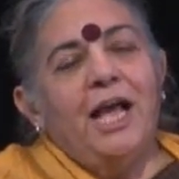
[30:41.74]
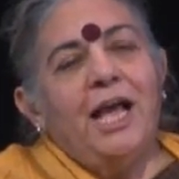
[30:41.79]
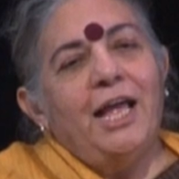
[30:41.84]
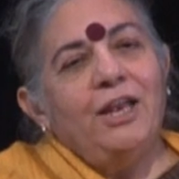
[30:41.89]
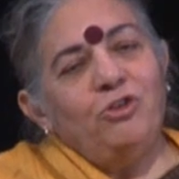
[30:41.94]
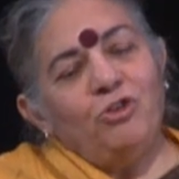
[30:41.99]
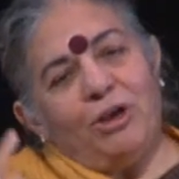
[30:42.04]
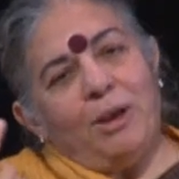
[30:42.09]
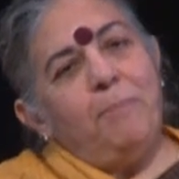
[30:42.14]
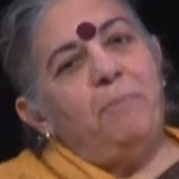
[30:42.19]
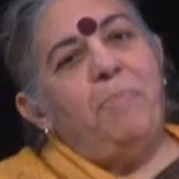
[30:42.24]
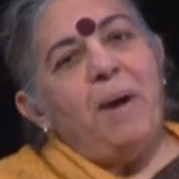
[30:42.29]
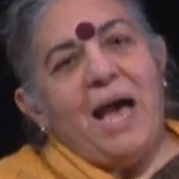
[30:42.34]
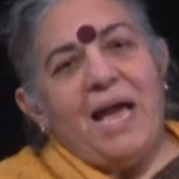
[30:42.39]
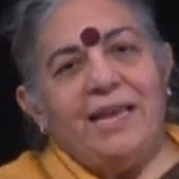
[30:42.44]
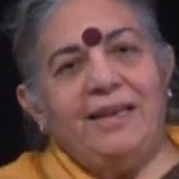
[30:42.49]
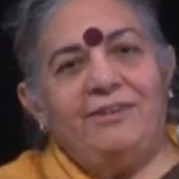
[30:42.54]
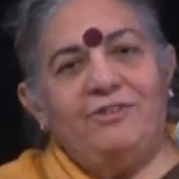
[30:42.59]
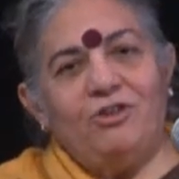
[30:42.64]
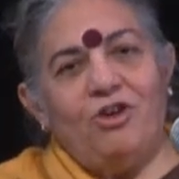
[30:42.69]
I took a
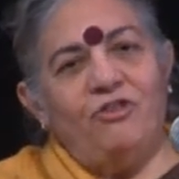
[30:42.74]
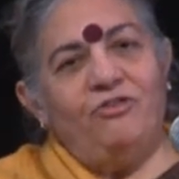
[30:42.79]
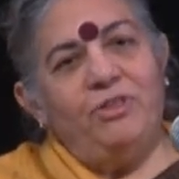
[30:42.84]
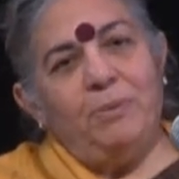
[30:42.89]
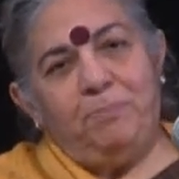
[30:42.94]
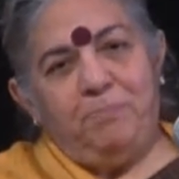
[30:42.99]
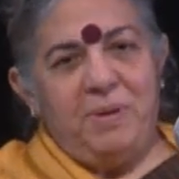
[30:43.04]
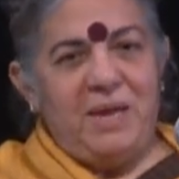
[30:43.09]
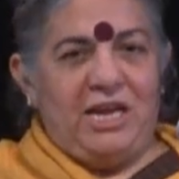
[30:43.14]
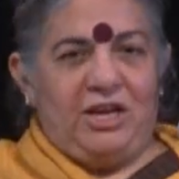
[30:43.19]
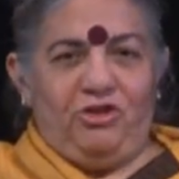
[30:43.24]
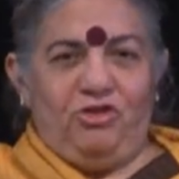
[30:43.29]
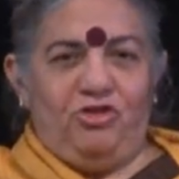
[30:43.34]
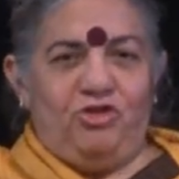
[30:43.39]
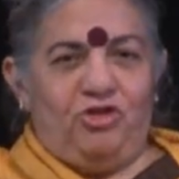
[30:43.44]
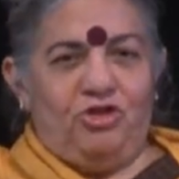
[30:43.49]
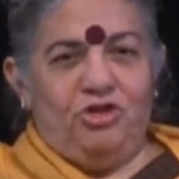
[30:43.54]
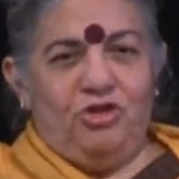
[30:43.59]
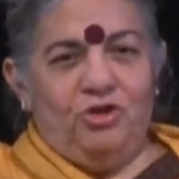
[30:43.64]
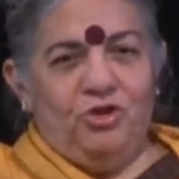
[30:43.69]
bite of the
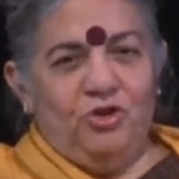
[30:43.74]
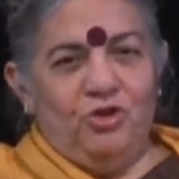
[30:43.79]
peach.